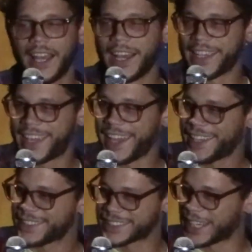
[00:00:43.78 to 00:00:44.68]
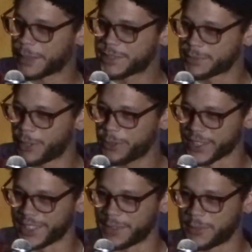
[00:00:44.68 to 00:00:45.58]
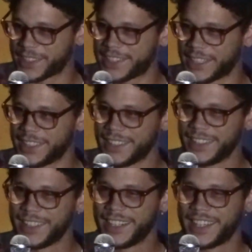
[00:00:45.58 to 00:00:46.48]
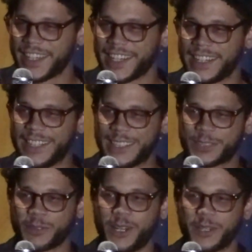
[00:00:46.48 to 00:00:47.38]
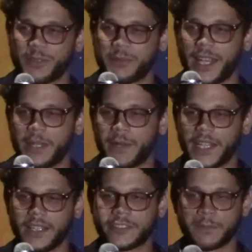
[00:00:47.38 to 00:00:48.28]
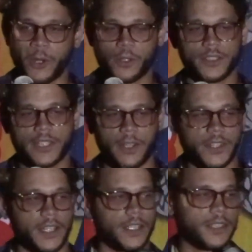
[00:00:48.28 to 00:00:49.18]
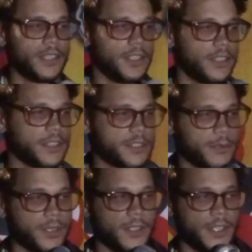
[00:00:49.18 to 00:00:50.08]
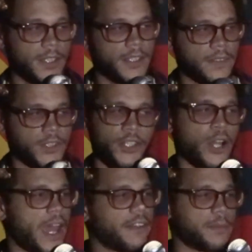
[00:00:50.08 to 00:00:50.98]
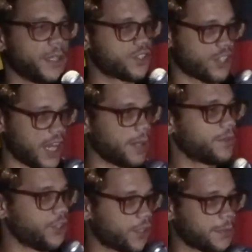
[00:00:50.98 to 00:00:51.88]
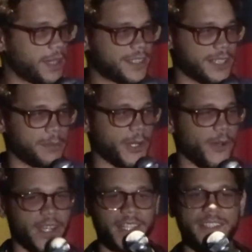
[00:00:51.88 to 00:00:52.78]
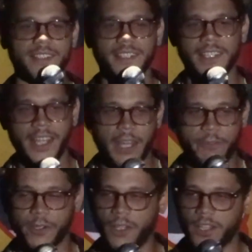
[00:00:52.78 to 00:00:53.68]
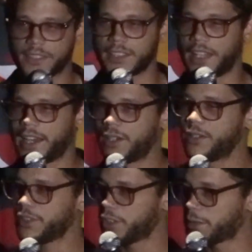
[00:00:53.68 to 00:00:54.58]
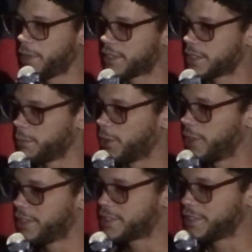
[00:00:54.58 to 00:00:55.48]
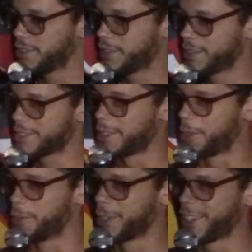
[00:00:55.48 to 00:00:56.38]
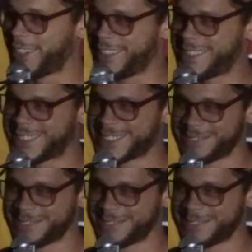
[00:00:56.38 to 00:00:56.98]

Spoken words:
I can't stop smoking. What the hell? Anybody else smokers out there? Smoking? You don't have to be ashamed. You can make some noise if your lungs allow. You can make some noise. No worries.